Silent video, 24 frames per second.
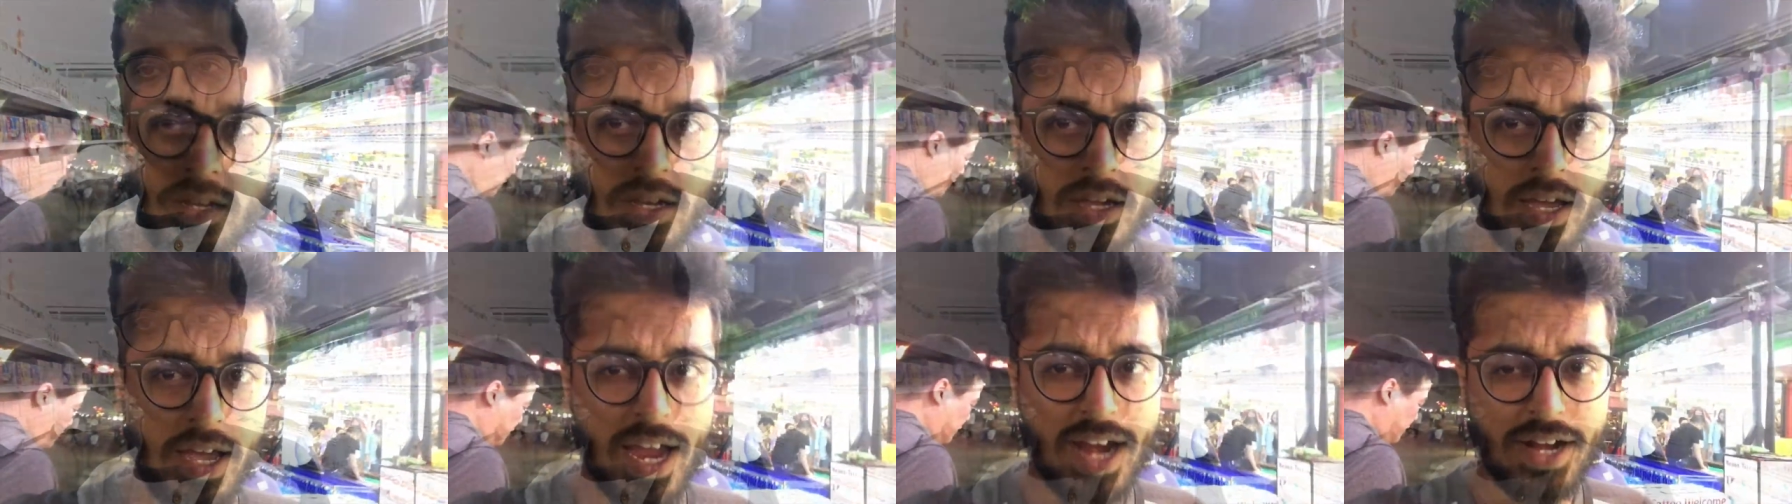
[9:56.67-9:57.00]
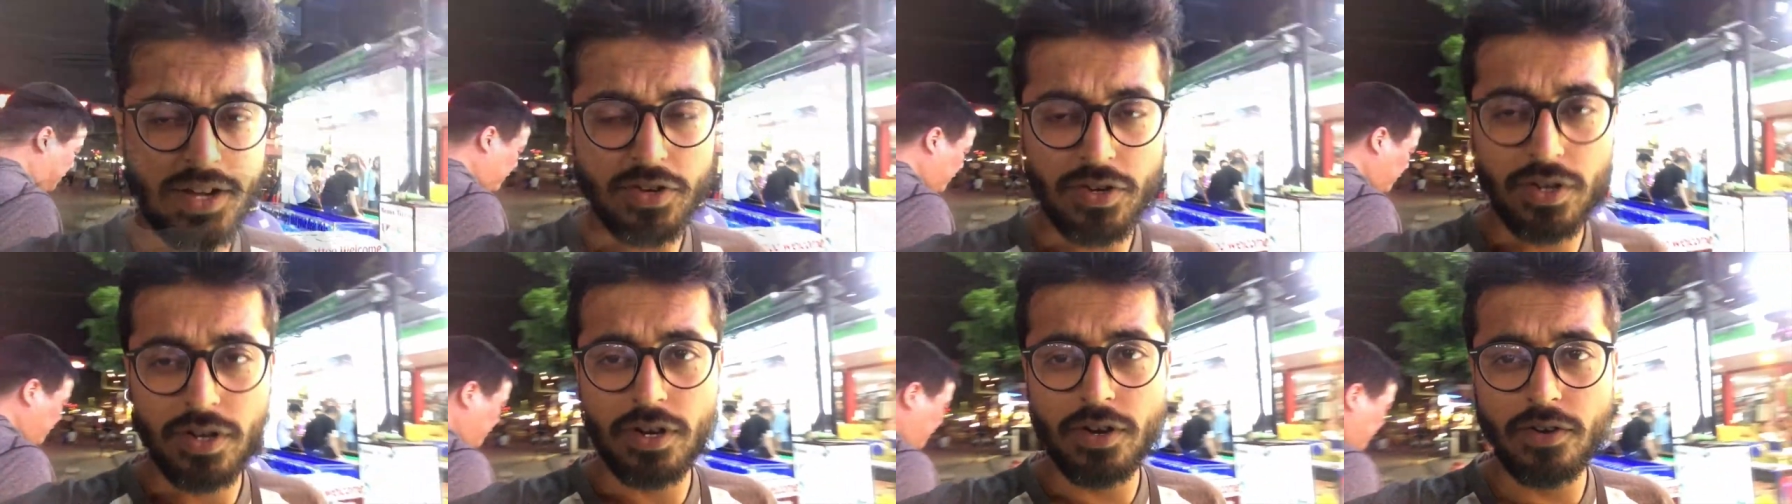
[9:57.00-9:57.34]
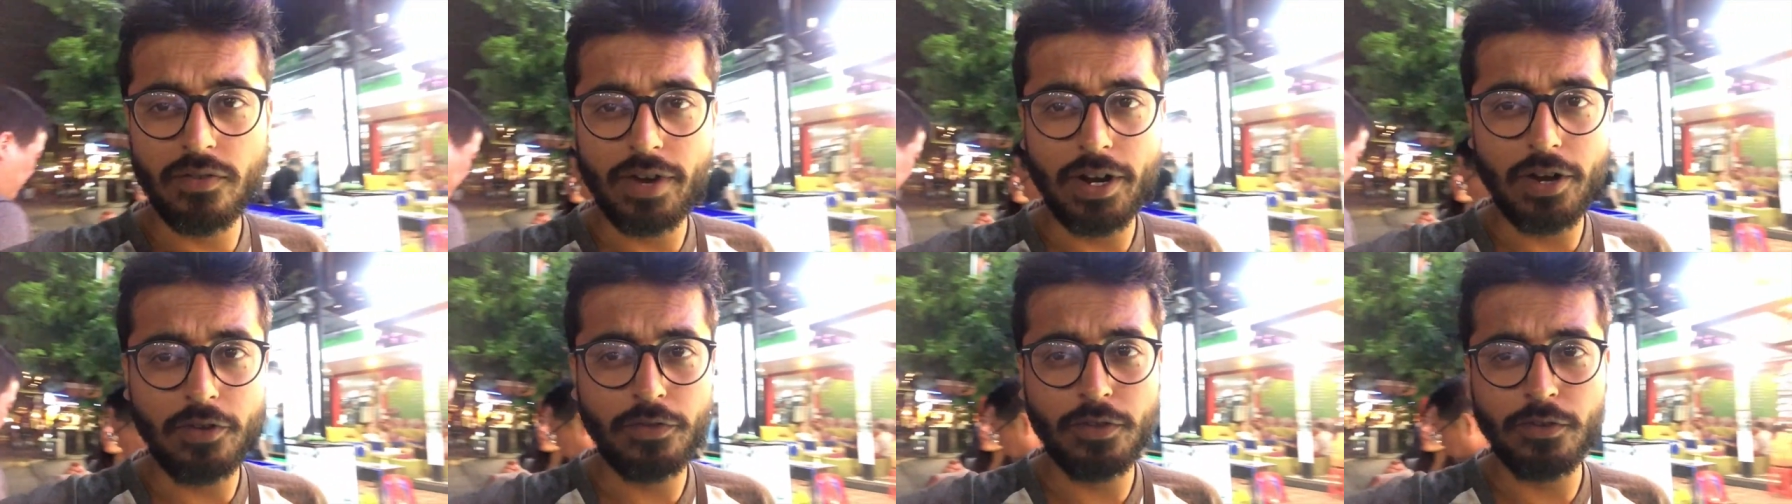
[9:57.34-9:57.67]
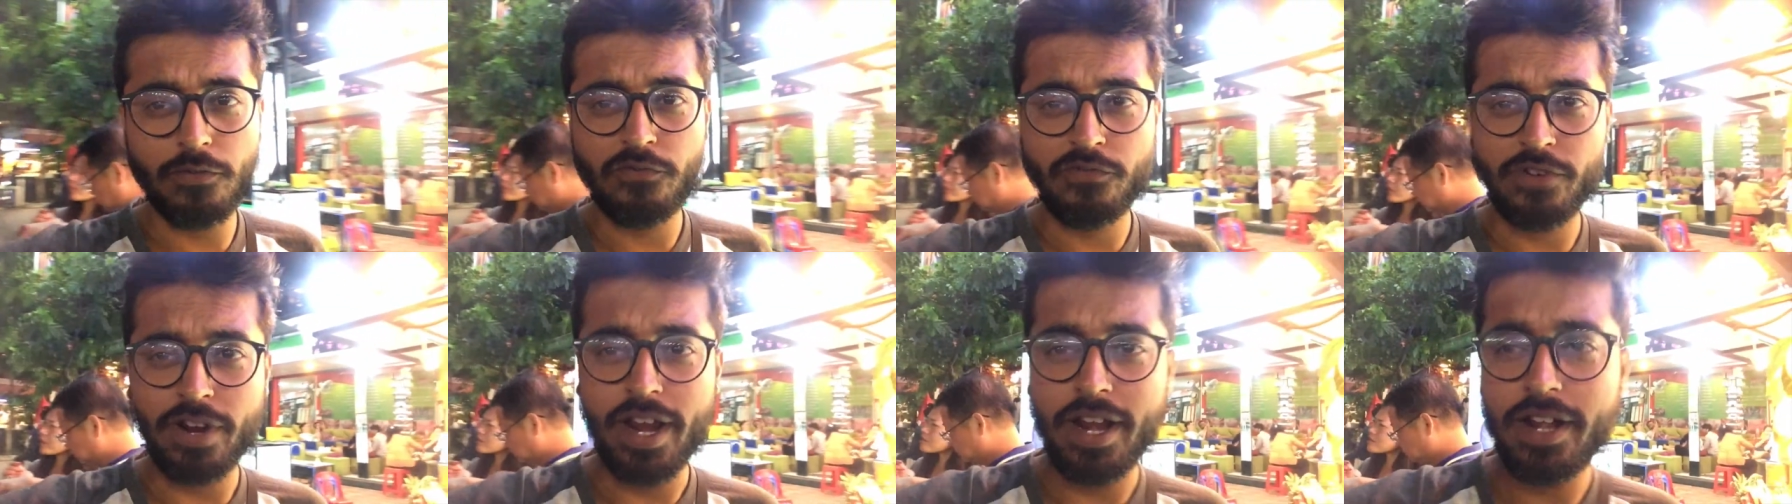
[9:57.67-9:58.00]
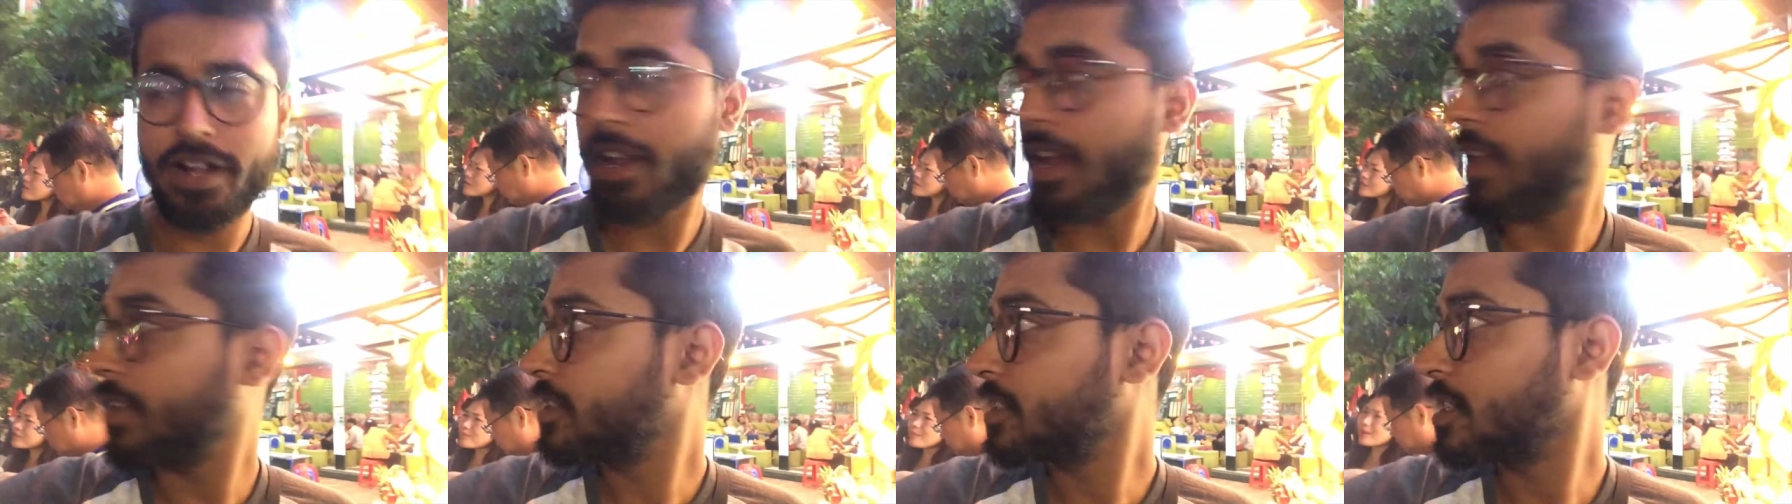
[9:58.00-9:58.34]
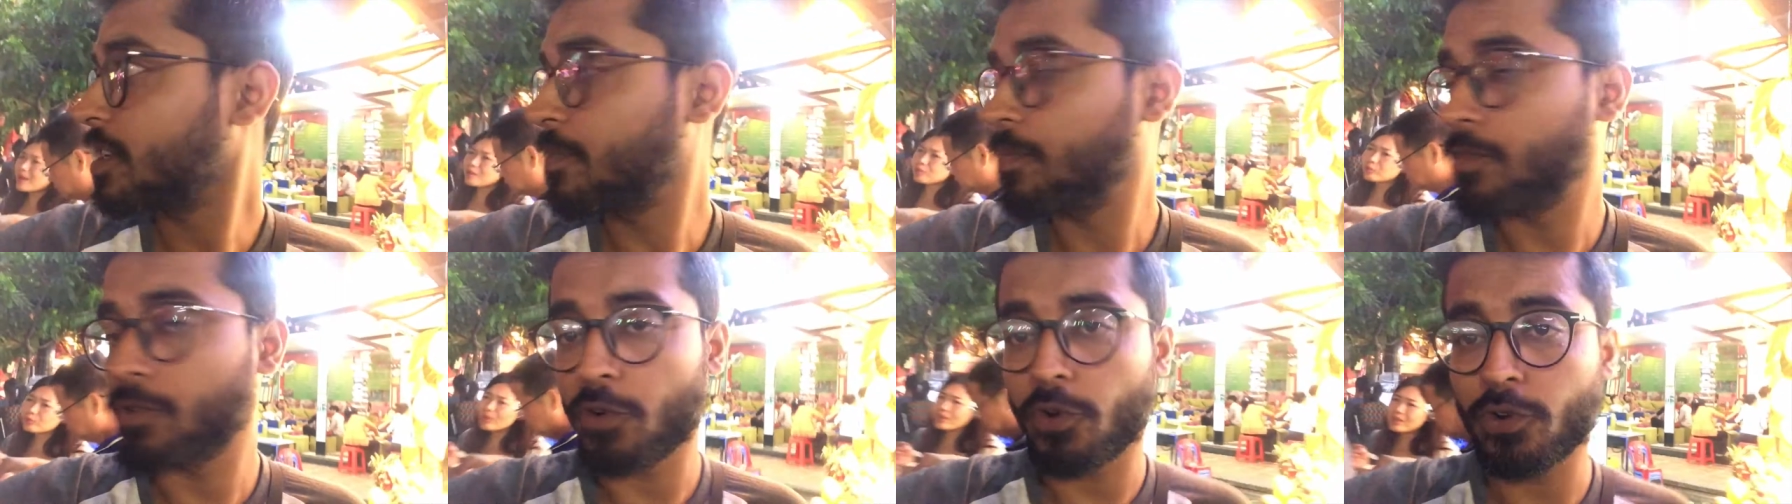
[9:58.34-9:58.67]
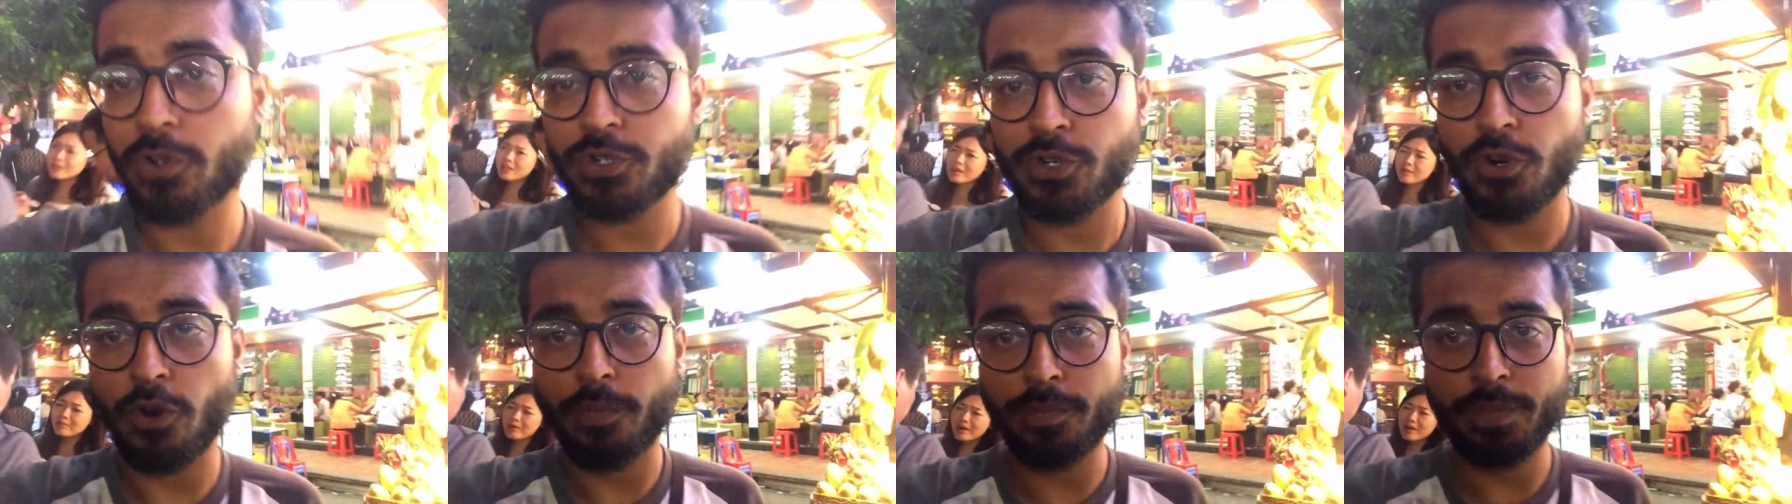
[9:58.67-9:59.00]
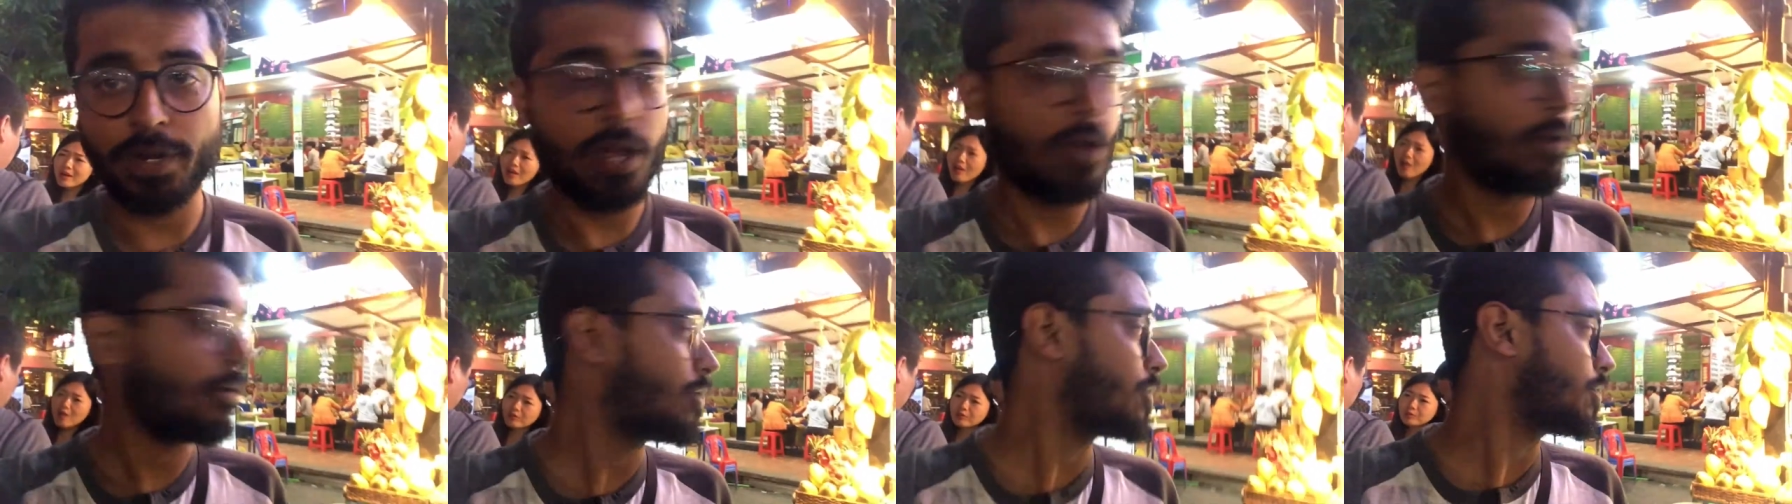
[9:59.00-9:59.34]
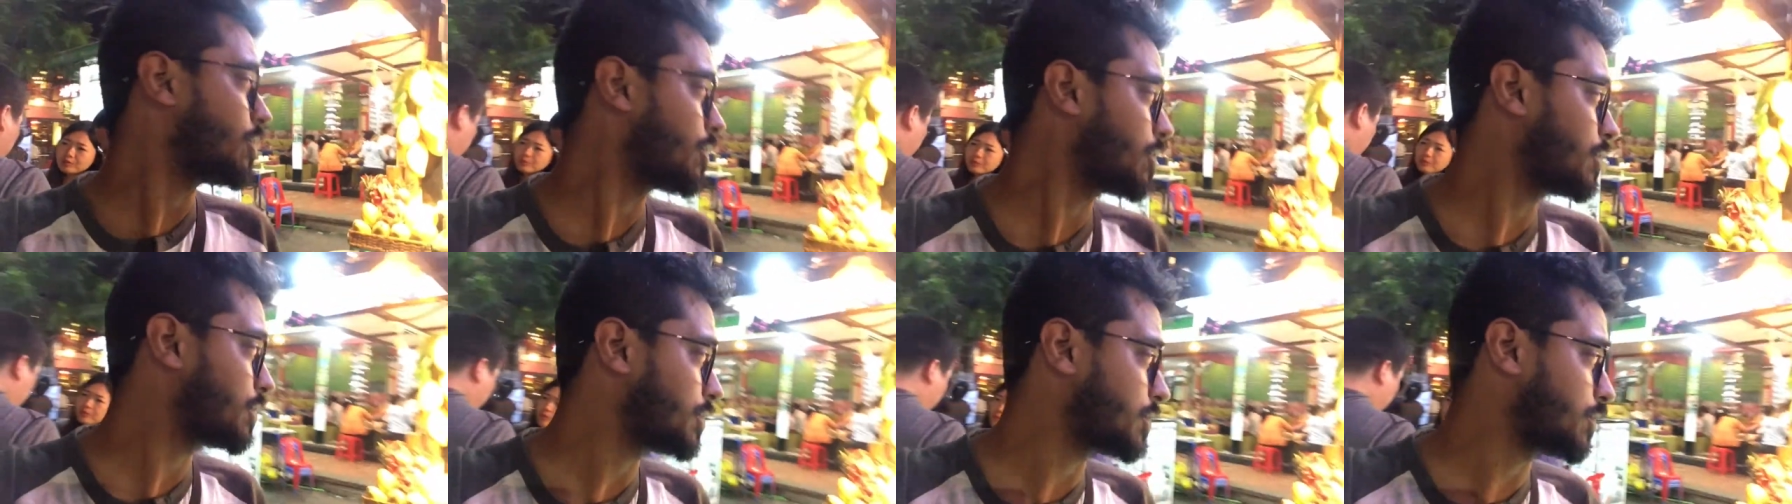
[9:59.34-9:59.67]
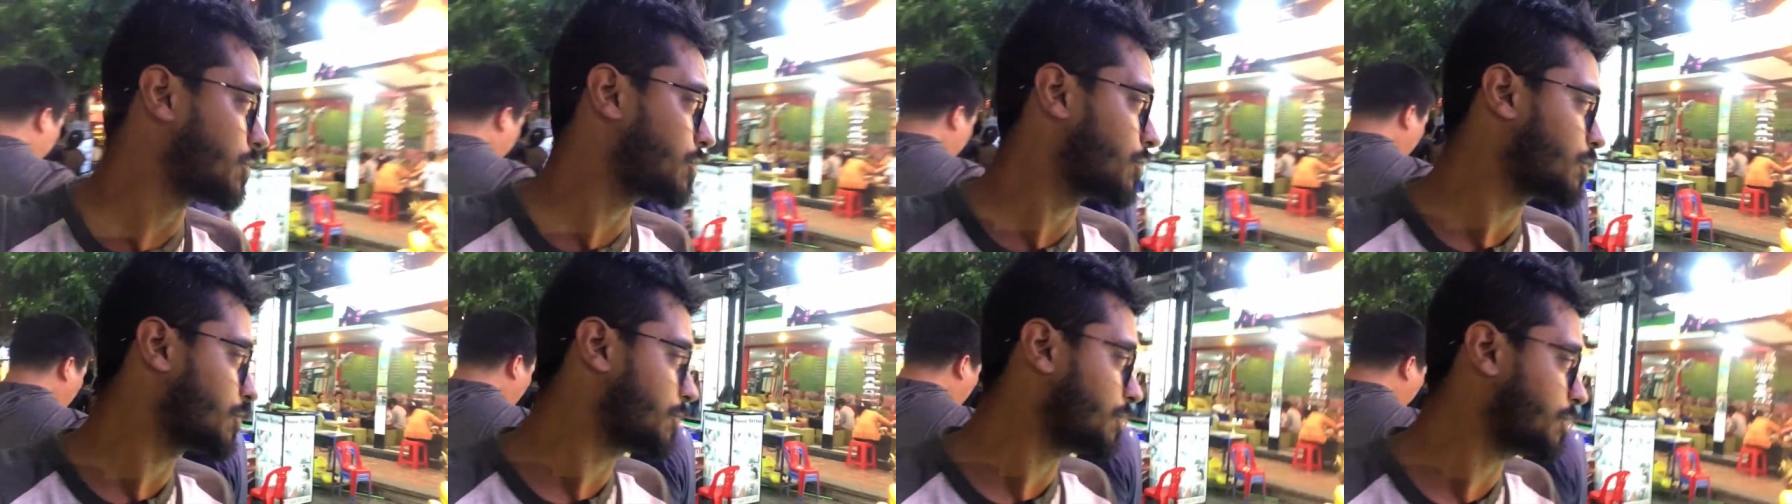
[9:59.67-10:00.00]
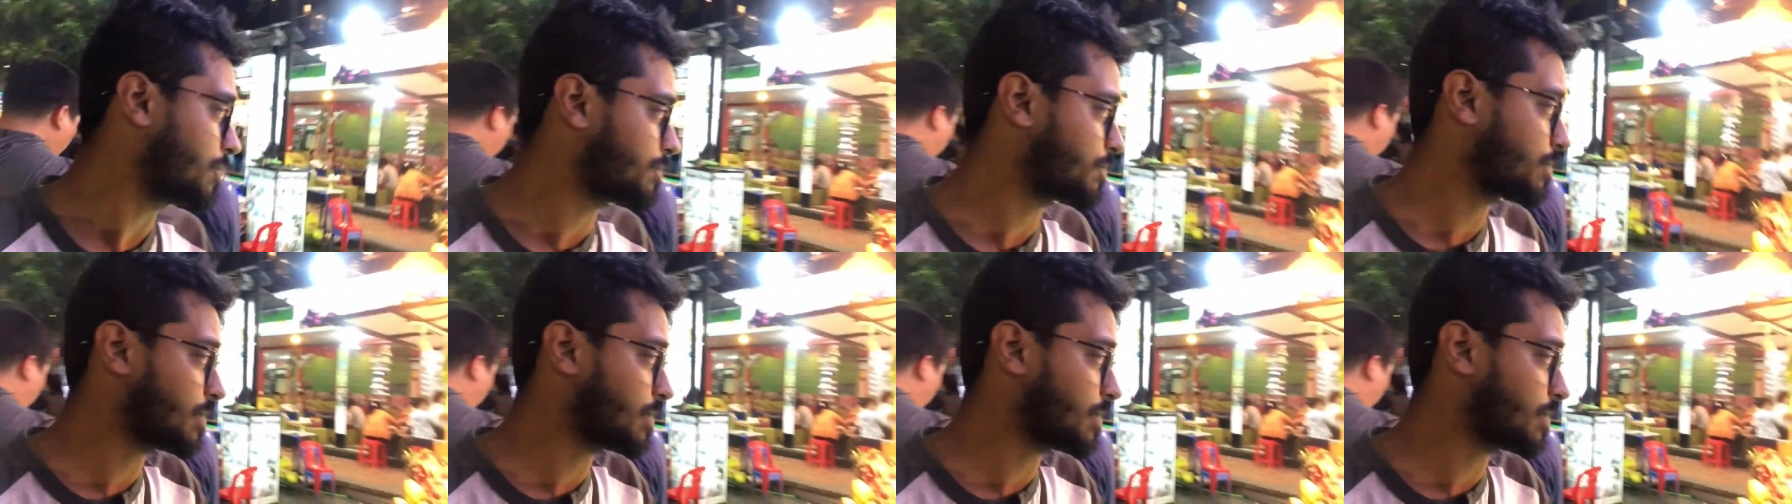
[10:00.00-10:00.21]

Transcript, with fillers: at uh, one of the fried ice cream roll shop now. So